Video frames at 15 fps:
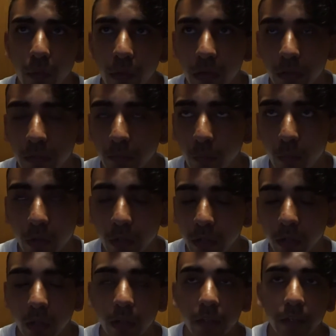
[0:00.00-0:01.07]
1
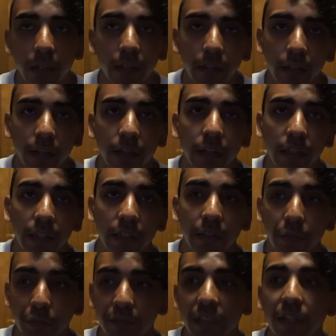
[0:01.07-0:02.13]
o'clock. And then
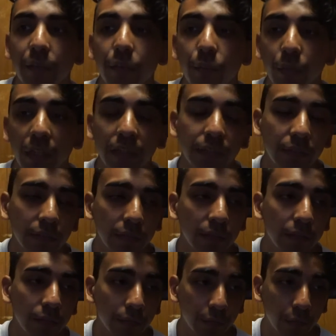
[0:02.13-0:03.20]
you just have the rest.
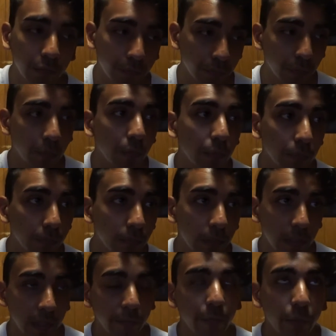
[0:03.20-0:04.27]
You know, pretty good.
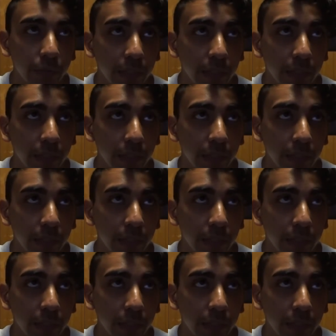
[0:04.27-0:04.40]
Have all